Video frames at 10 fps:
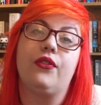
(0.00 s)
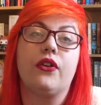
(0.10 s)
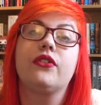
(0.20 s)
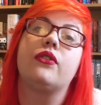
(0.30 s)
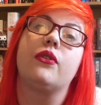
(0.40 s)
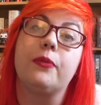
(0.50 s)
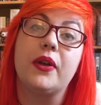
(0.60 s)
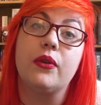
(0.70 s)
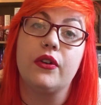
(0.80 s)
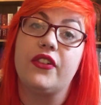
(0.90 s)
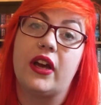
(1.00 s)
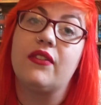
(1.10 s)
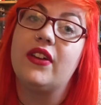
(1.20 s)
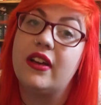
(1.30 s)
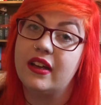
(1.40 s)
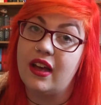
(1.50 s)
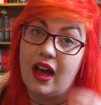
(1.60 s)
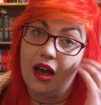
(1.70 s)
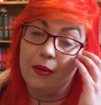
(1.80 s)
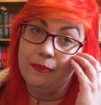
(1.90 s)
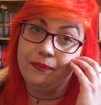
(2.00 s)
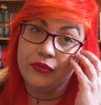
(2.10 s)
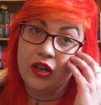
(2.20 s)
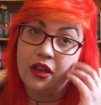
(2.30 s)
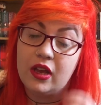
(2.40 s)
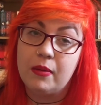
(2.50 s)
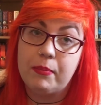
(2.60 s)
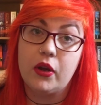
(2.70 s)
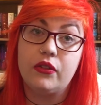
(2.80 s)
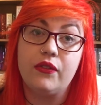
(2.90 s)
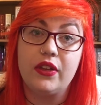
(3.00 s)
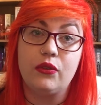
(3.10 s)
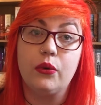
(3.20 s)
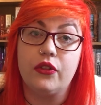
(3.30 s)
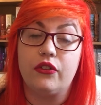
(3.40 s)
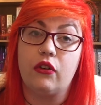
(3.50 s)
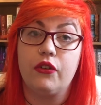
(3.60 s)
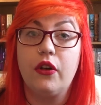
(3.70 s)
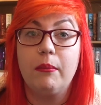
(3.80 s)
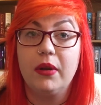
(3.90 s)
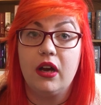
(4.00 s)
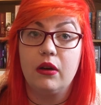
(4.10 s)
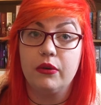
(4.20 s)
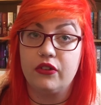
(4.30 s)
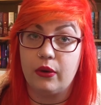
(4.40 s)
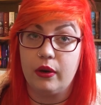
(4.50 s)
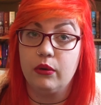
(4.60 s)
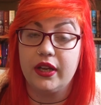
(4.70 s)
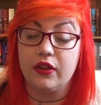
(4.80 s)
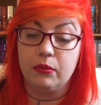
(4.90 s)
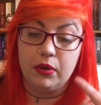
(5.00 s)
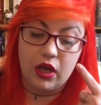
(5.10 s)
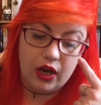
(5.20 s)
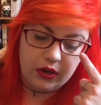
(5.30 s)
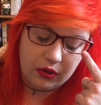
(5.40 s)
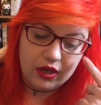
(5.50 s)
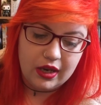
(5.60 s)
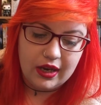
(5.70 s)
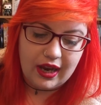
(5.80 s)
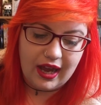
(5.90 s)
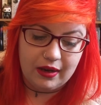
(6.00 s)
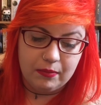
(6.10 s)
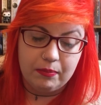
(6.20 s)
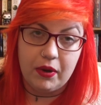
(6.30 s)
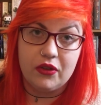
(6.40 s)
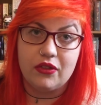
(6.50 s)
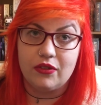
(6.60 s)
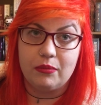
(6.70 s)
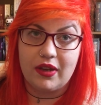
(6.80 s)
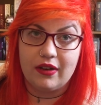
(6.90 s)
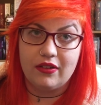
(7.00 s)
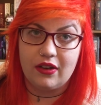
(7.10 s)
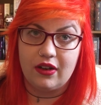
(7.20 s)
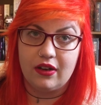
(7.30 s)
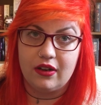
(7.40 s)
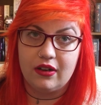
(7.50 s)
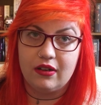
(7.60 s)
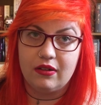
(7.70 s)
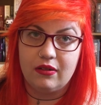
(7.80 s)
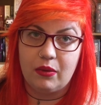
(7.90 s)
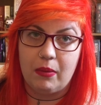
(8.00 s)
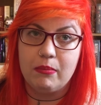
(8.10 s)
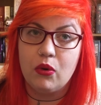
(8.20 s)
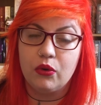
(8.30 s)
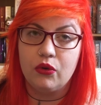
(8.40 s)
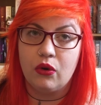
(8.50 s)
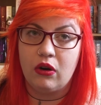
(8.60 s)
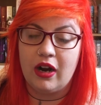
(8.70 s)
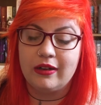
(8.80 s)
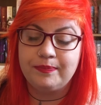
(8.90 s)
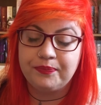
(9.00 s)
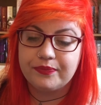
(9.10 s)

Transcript: Foxhole Court by Nora Sakavic. Both of these authors are on Tumblr, which so I will link them below, and both of them tend to, well, more Nora.